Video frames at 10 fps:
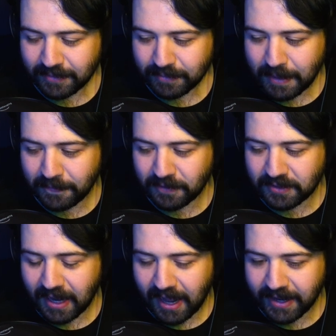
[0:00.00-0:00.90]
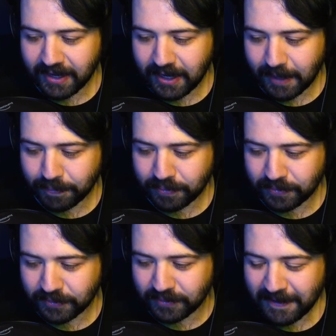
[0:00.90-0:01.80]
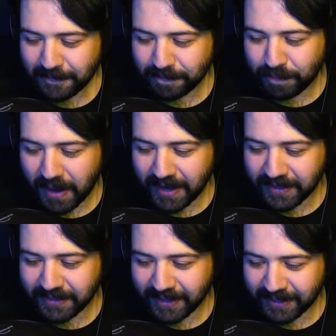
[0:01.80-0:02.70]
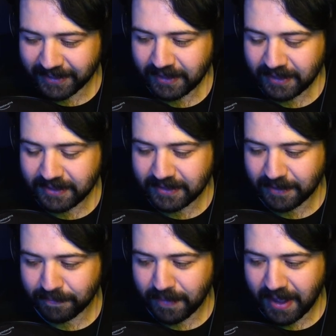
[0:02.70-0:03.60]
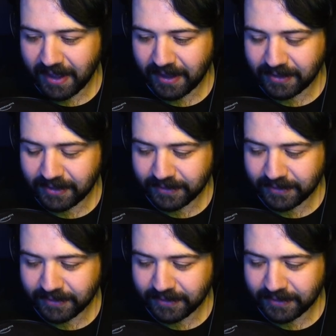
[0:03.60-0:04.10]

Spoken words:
Maybe if you tie it up. Bind it. He's getting mad.